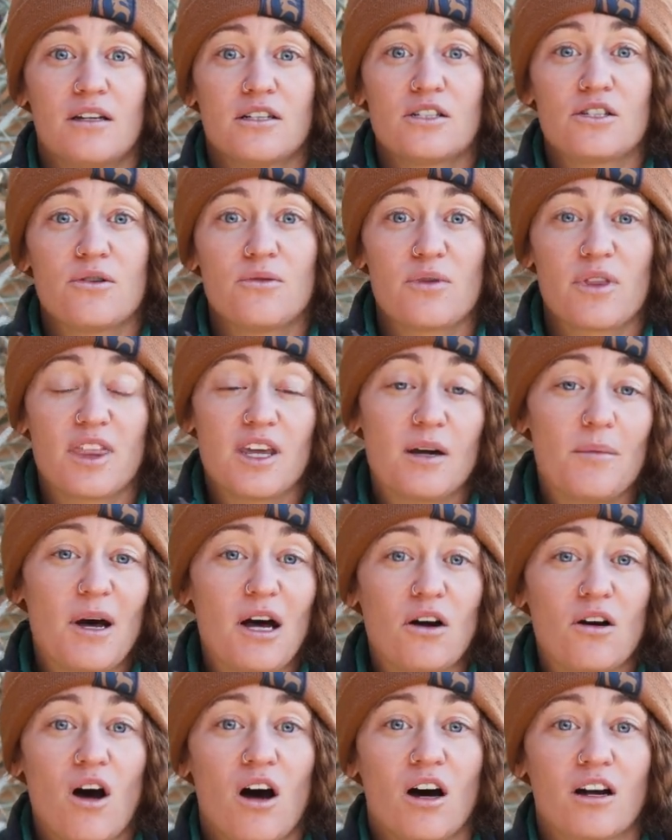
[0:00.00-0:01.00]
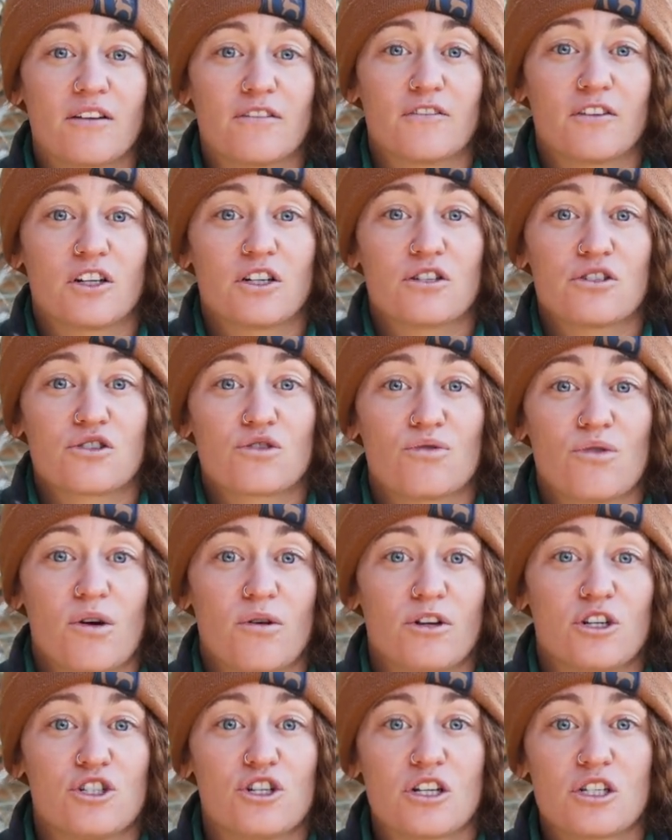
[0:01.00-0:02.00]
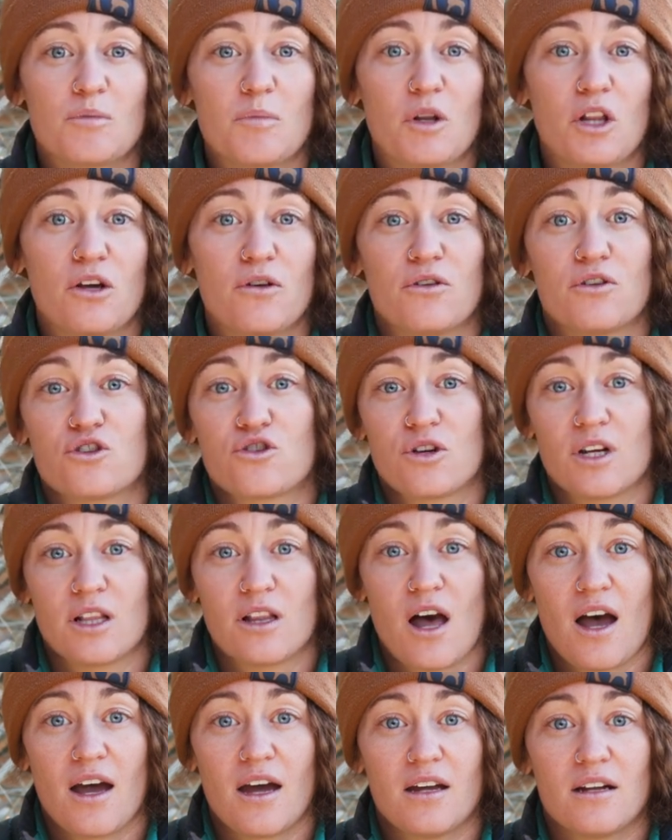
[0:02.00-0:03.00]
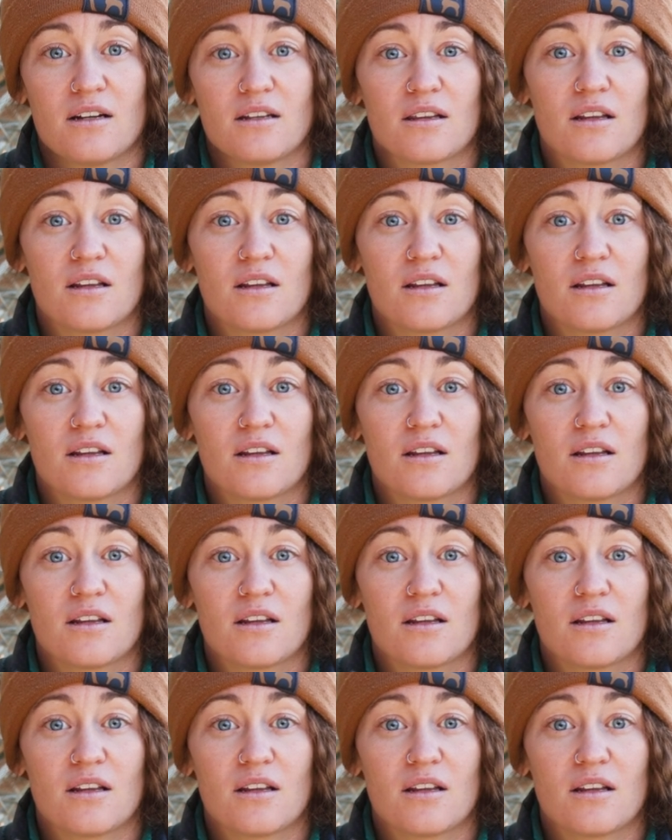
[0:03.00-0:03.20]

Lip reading: So think about conifers growing just below the tree line.